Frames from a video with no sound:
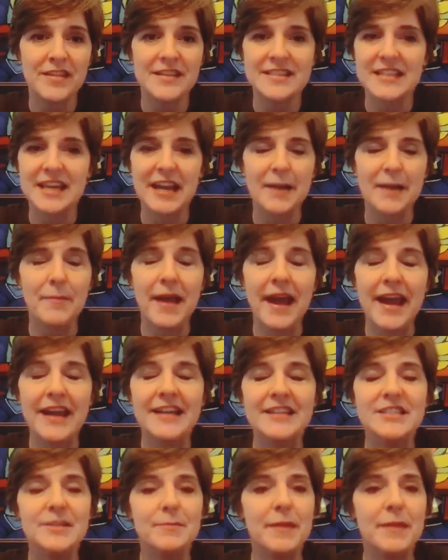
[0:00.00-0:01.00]
This
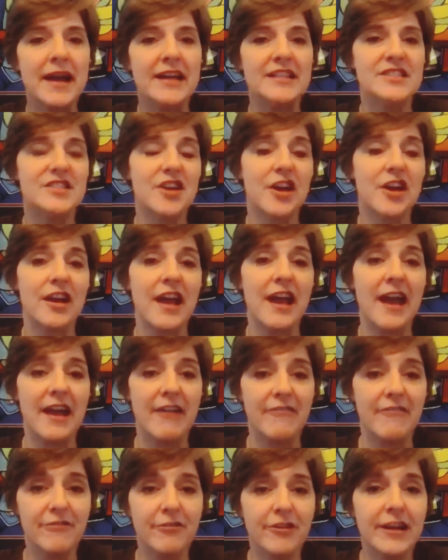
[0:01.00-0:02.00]
campaign depends on
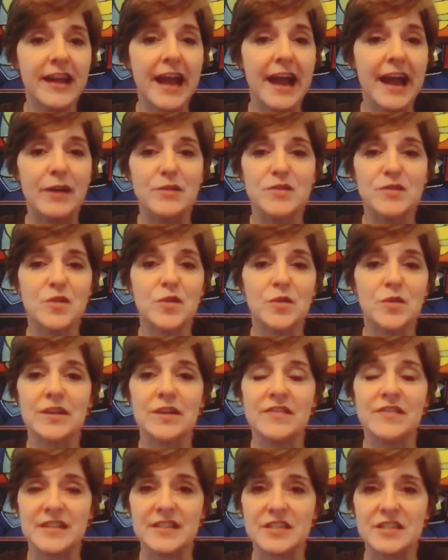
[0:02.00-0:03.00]
every household
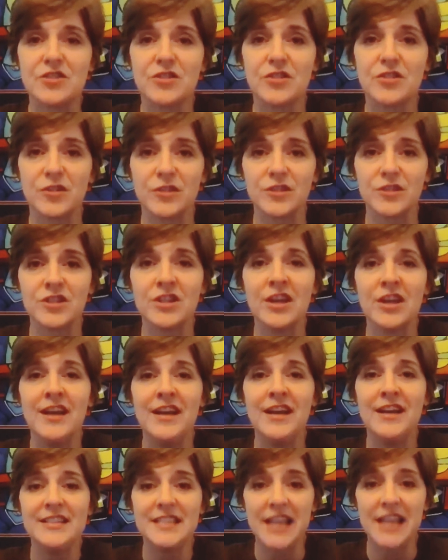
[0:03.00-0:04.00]
in this church
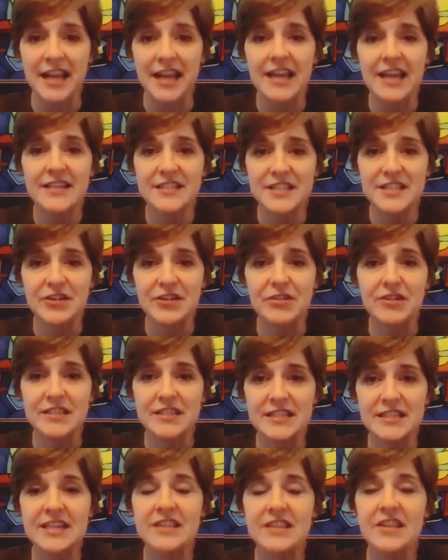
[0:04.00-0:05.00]
taking
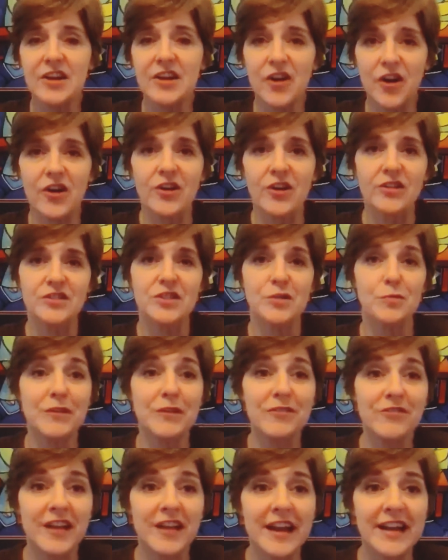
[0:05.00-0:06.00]
seriously the call to
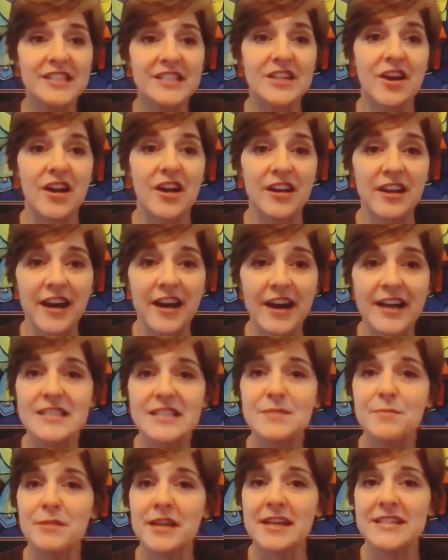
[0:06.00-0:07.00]
reflect on
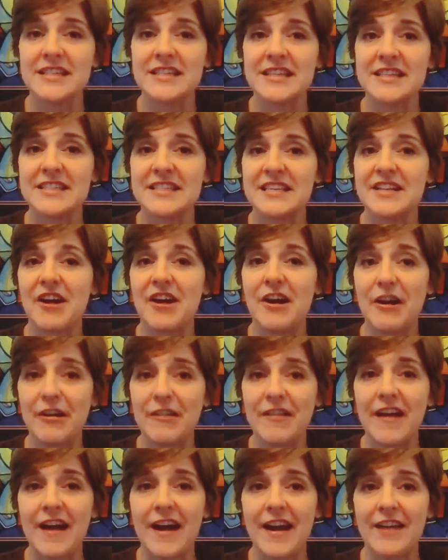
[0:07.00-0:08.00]
God's blessings in
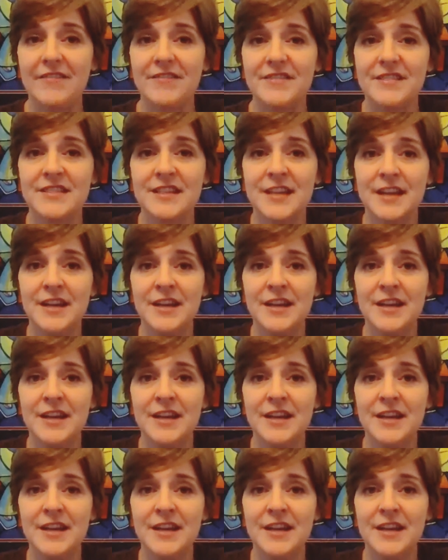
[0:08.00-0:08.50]
our lives